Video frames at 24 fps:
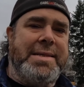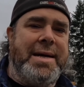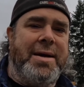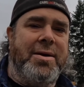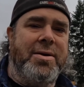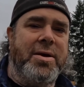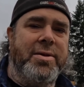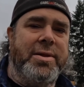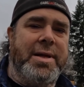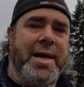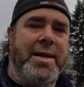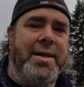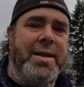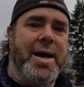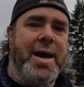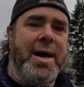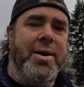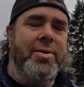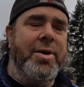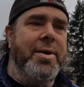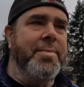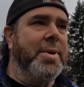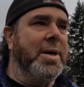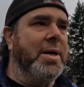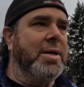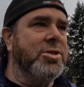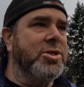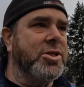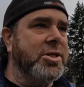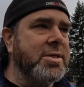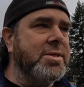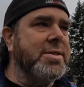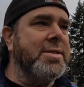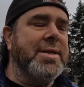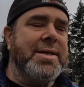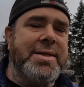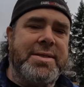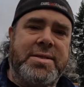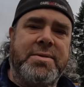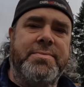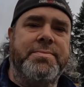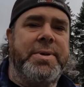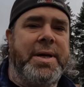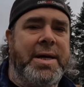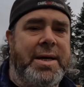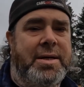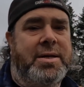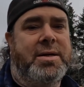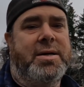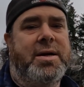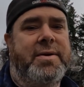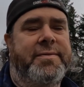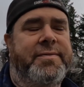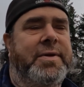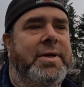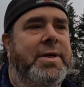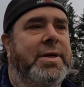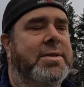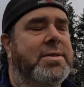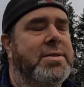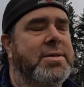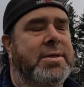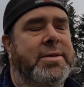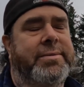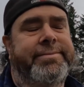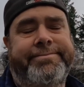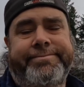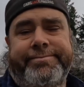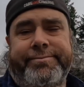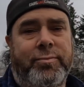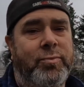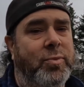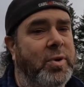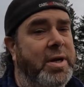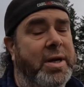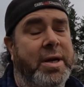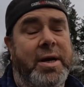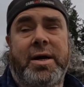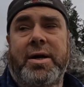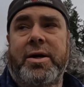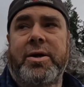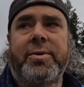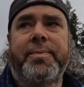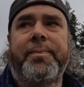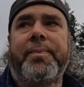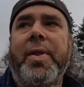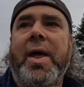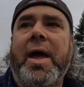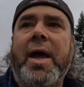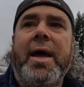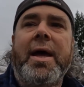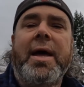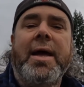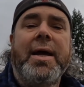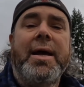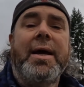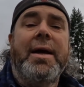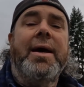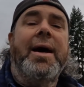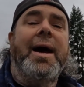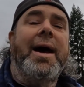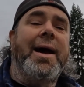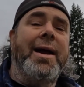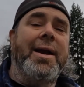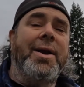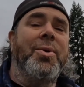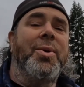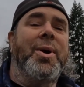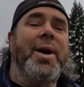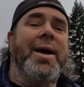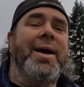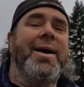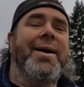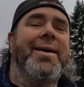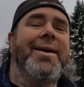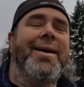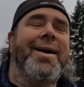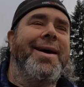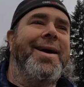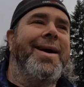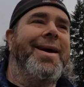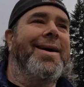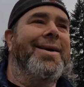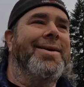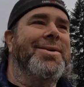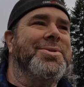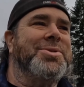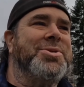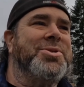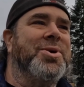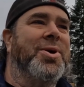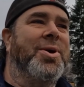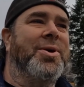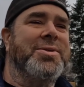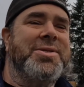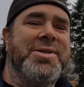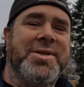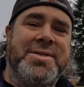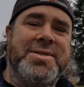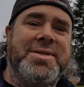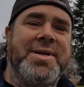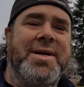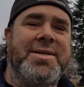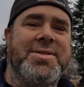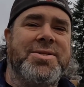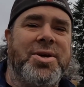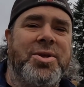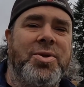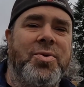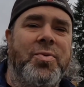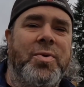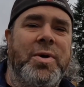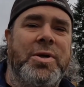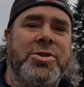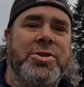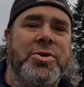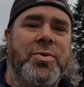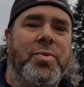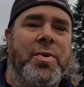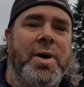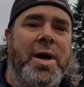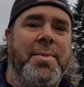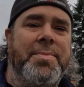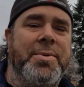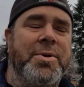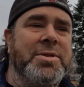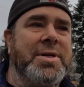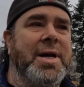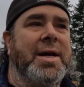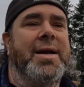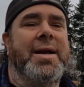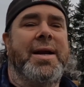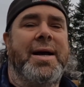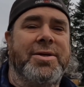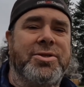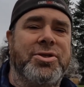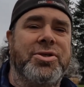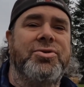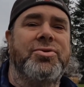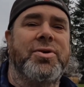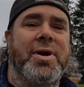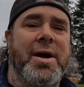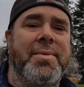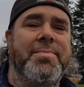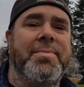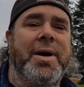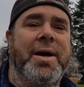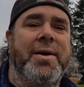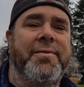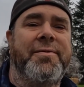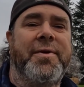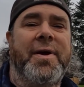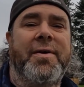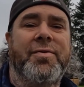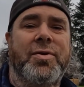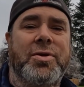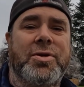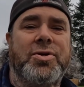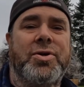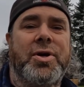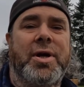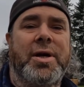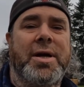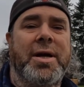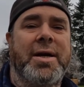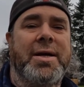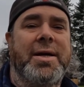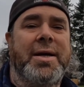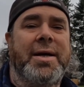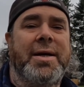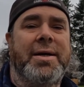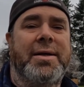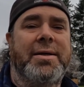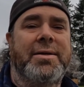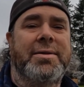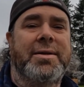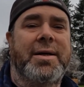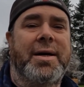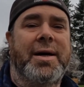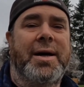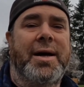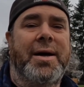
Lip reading: down on that lottery, but it just isn't paying off yet. So what are you going to do? Anyway, so success on the windshield wipers. I can actually drive my favorite truck again.